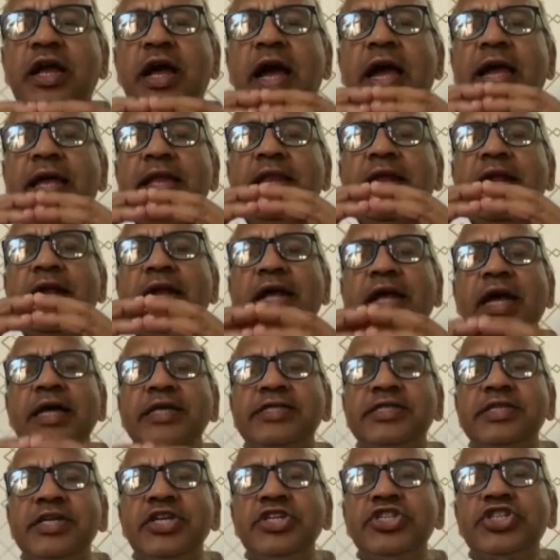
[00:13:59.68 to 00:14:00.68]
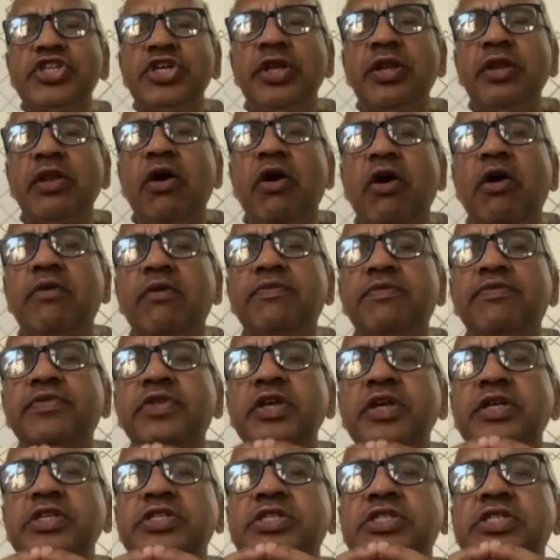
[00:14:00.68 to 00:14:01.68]
kinetization of
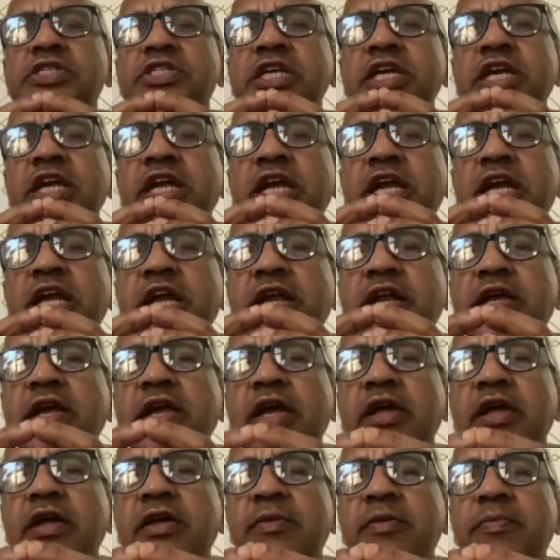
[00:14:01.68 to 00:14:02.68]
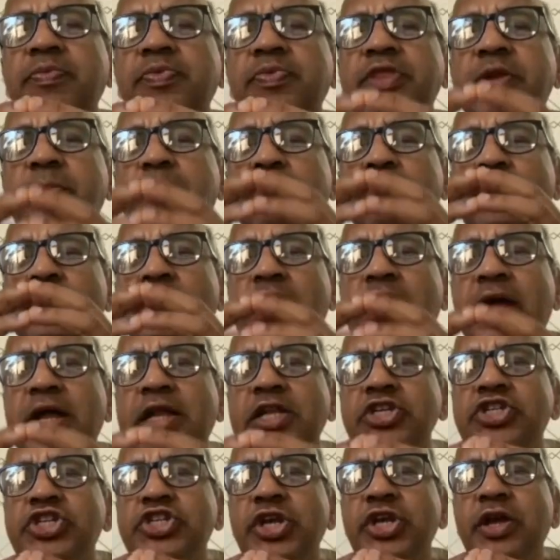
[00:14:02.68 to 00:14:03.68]
the seed, the
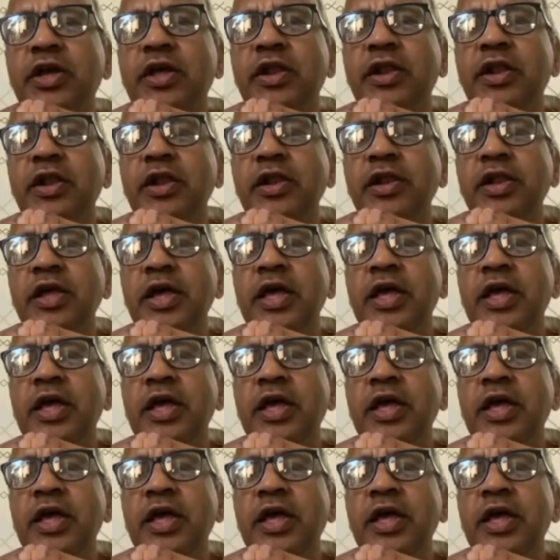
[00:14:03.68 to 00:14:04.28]
potential